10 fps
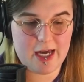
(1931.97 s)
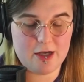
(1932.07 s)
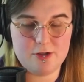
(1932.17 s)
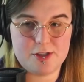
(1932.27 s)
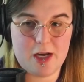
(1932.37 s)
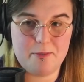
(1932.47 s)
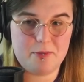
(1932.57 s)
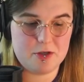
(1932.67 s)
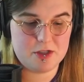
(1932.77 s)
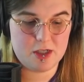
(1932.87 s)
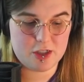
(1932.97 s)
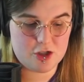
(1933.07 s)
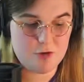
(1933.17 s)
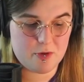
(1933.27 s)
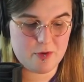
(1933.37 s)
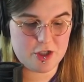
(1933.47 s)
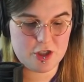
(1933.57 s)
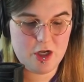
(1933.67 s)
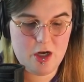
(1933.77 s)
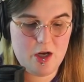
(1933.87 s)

engels type person like a super rich